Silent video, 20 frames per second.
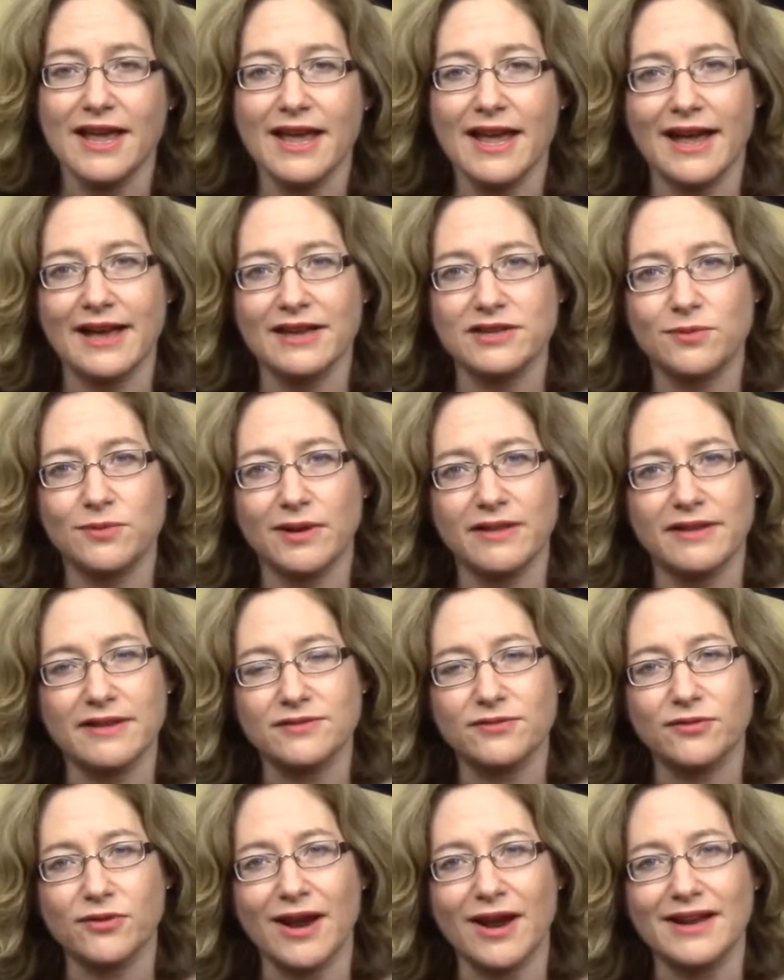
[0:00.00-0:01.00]
as well
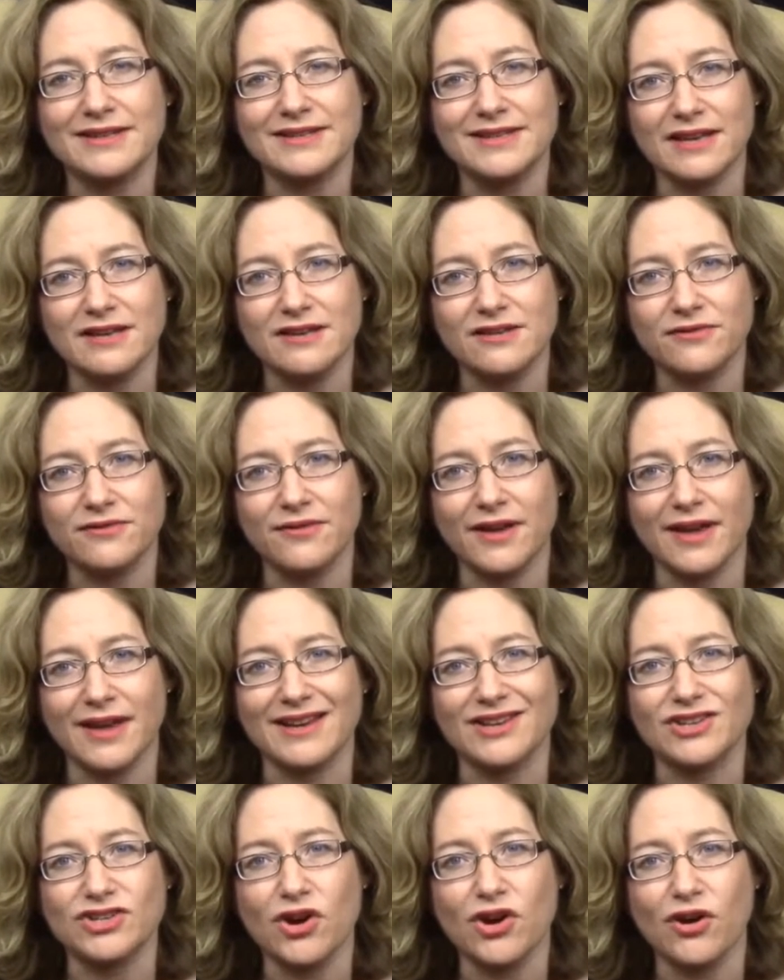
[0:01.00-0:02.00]
as for
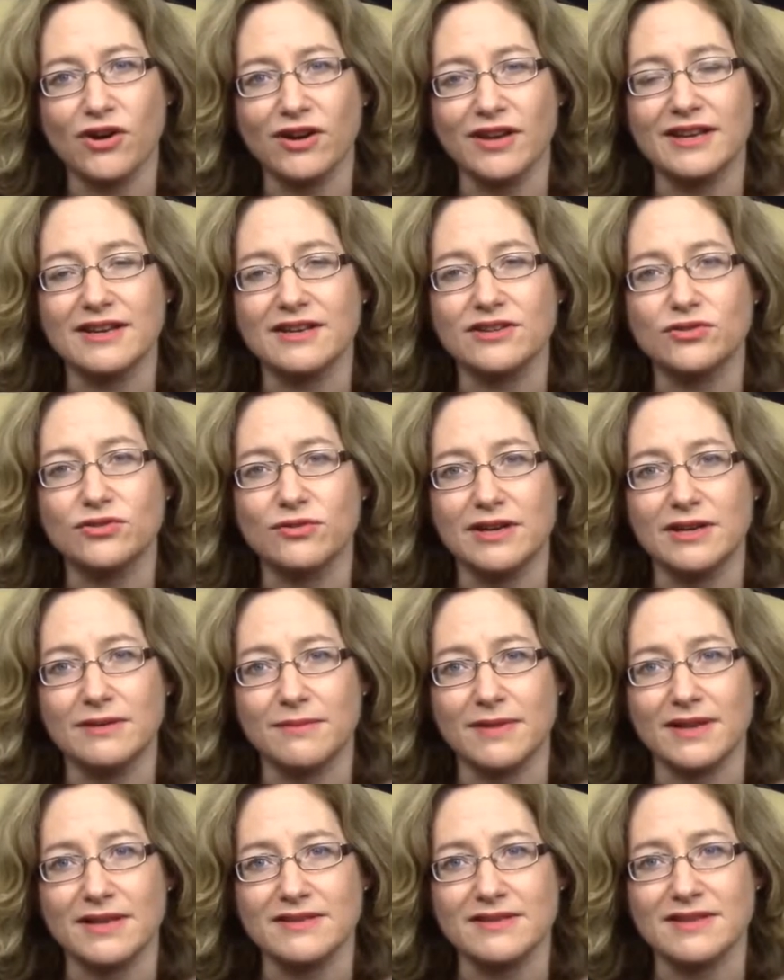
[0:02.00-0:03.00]
identifying targeted
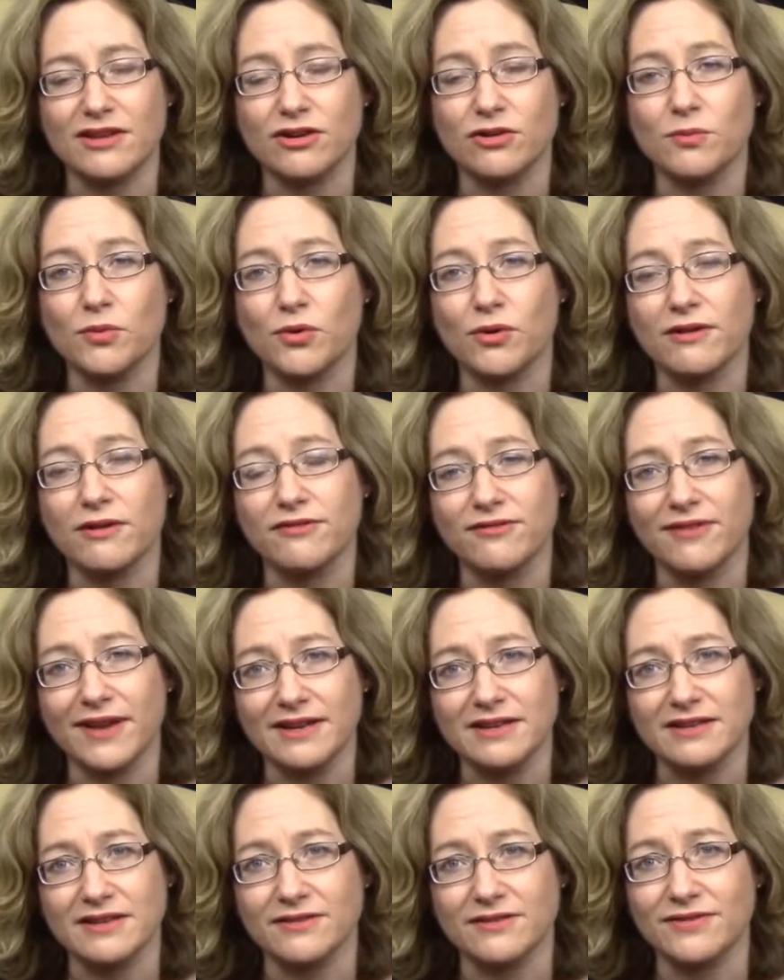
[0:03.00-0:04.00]
treatments that are more
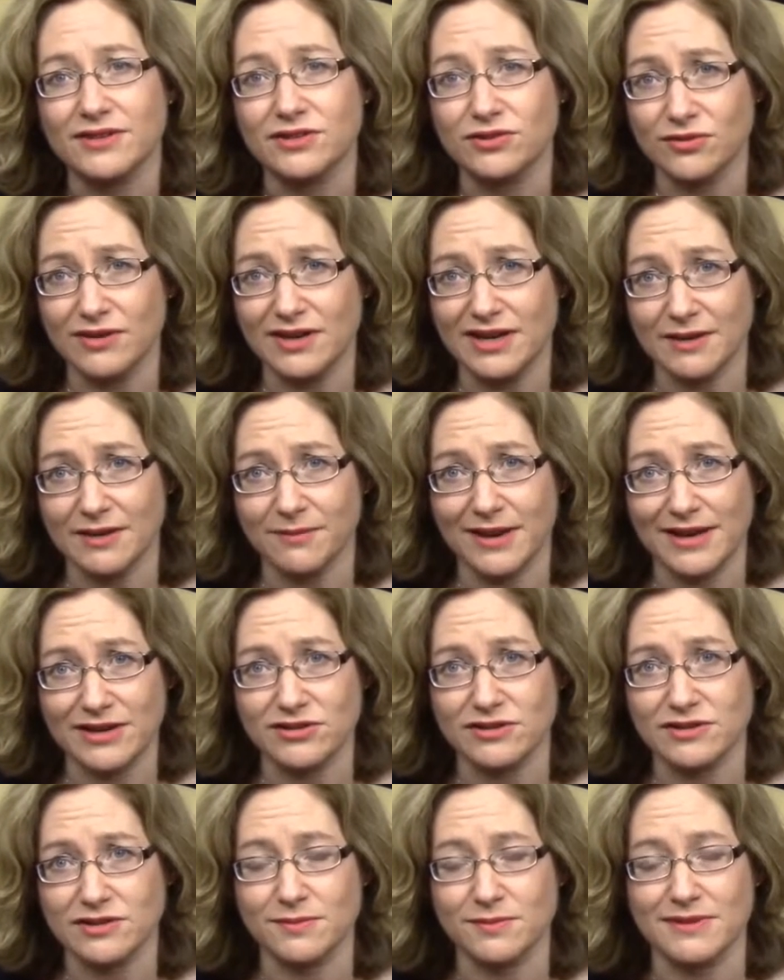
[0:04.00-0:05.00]
effective in treating
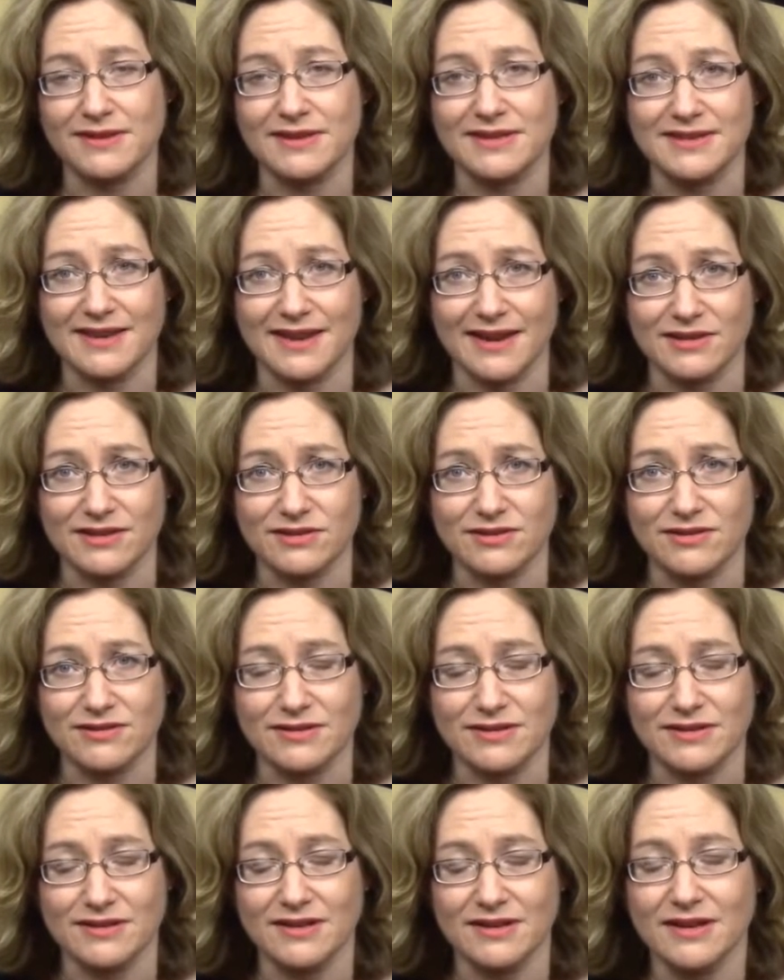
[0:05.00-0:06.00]
patients with these
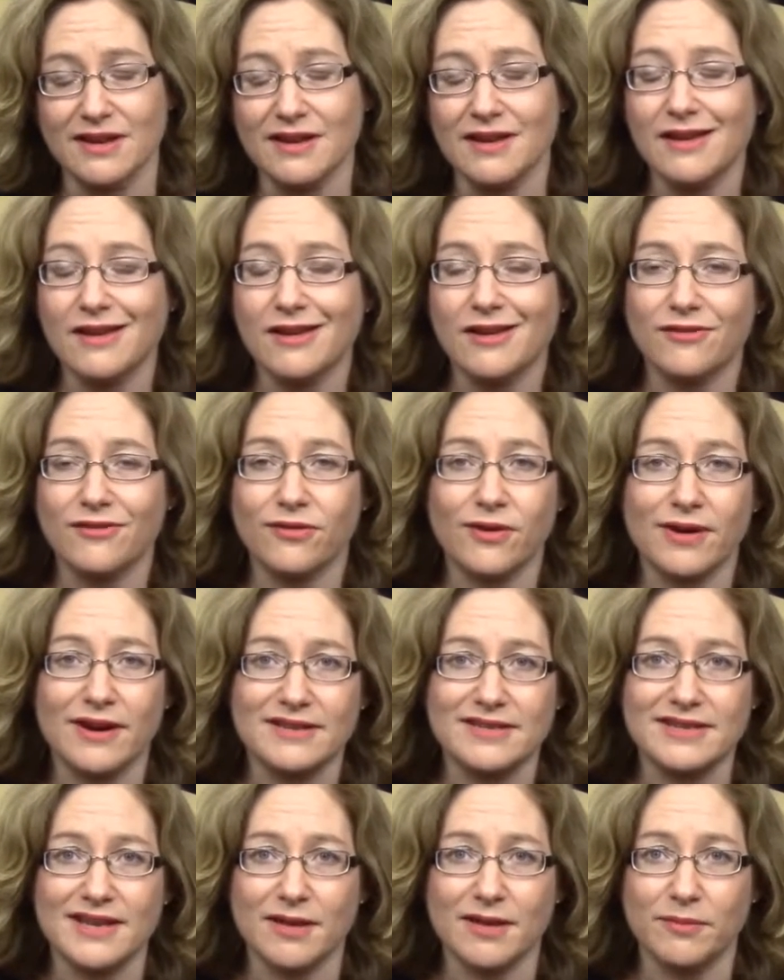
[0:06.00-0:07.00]
cancers. For
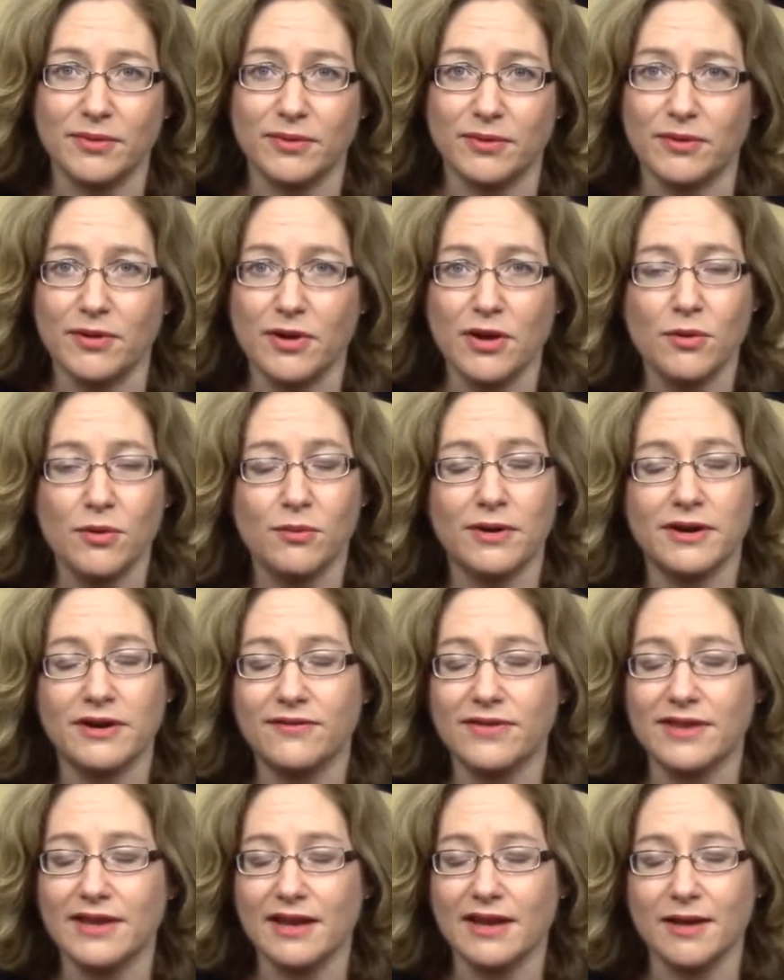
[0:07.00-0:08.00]
example, one
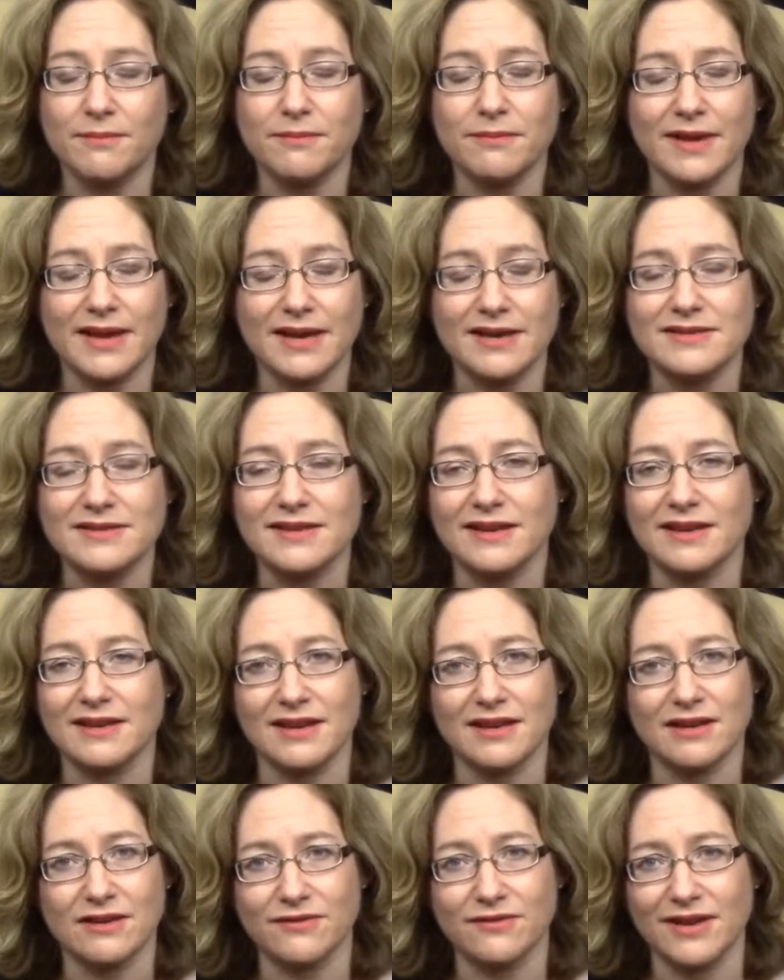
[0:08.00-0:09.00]
of the amazing
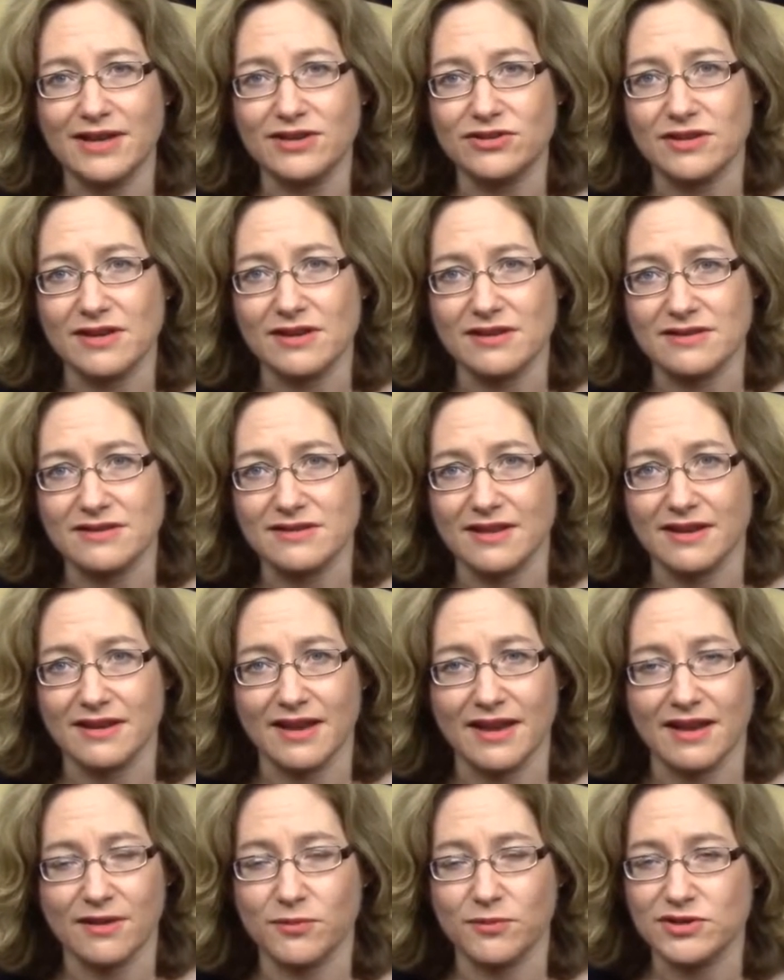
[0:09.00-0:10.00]
innovations that
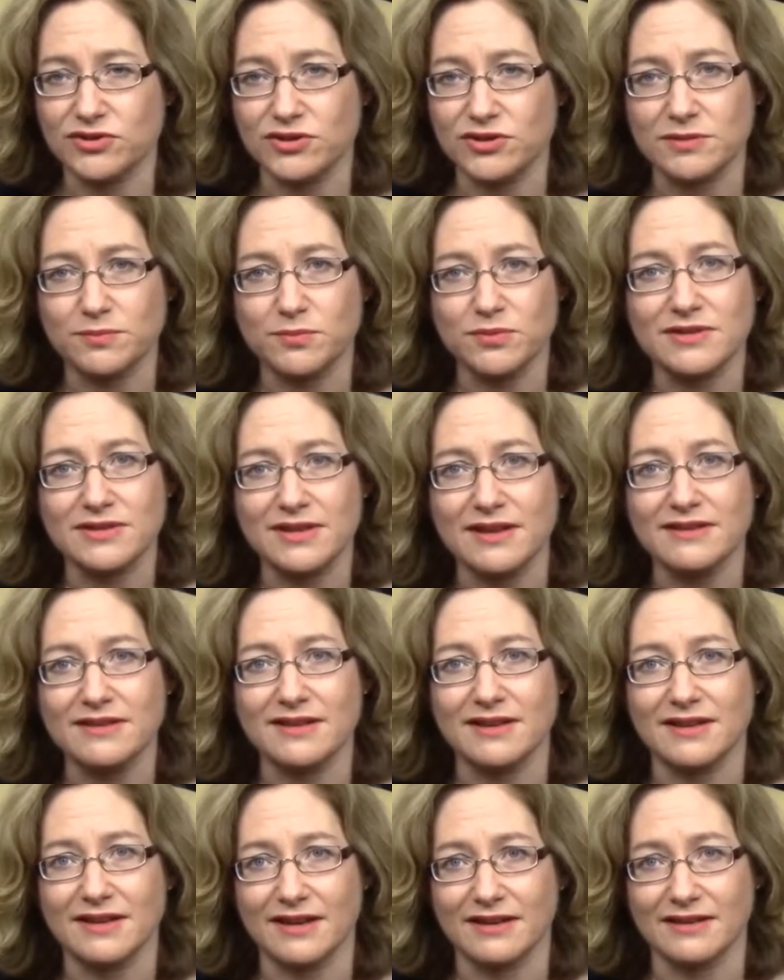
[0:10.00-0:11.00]
was just
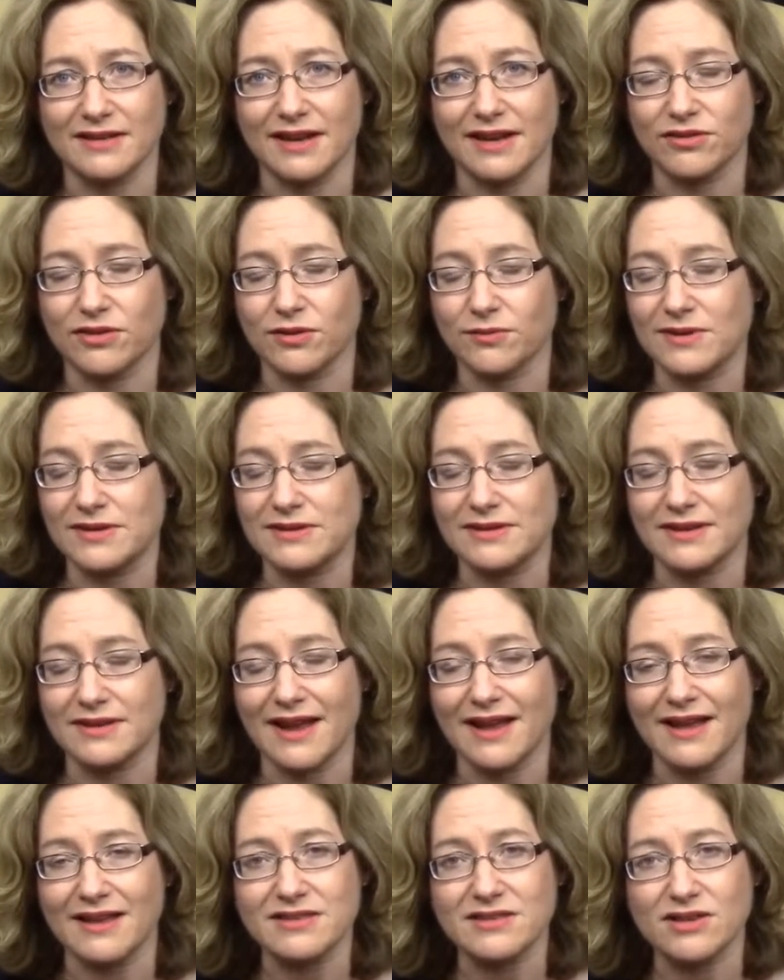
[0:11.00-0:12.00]
presented at the recent
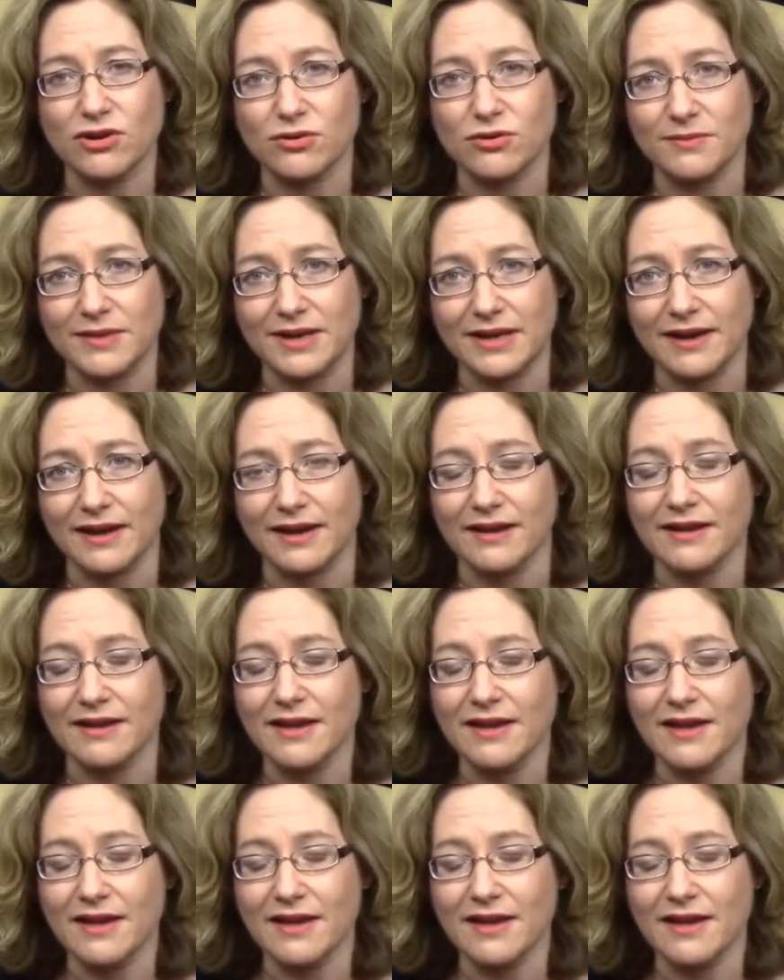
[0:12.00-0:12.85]
ASCO meeting